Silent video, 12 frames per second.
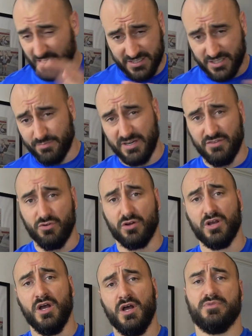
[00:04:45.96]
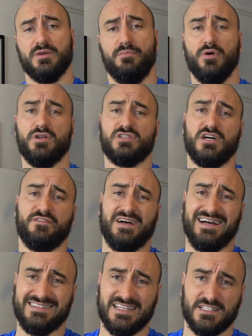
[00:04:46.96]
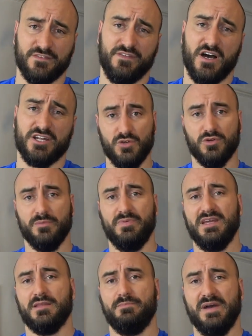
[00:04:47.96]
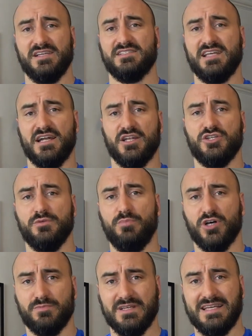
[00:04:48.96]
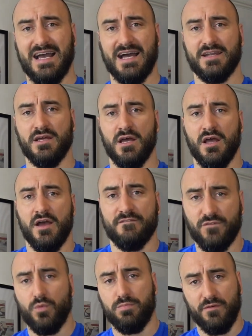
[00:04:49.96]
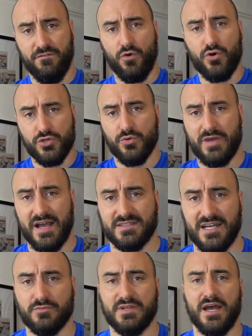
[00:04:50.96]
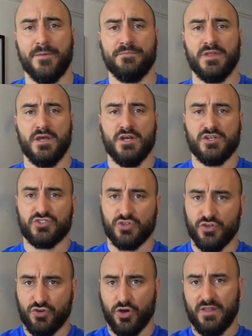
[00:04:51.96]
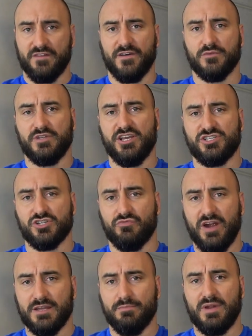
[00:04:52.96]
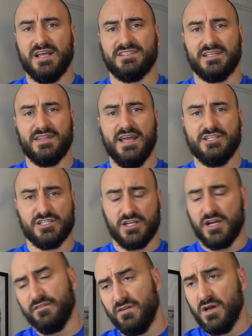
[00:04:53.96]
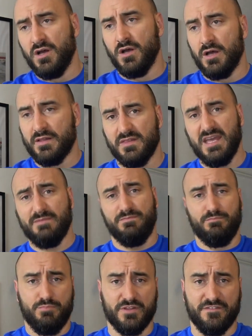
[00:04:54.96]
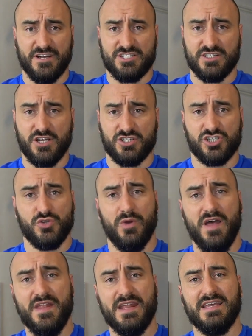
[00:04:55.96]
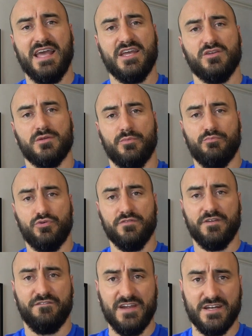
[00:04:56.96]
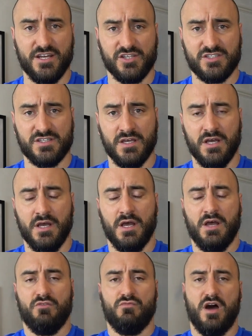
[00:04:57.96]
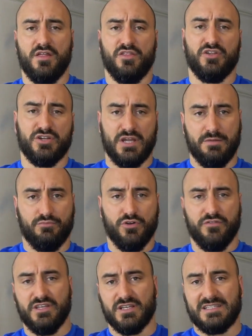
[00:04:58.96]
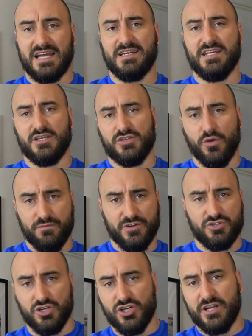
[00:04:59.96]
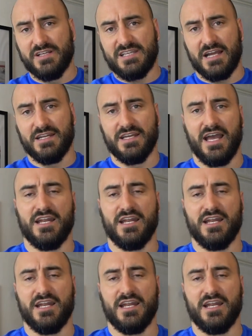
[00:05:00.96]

that's completely wrong. And you put yourself at a disadvantage. You want to be at the best standard you possibly can before you get down there. So you've got that foundation already in place, and they just they put the finishing touches to it, and then they get you to improve your fitness rather than improving your technique. Hopefully you should learn your technique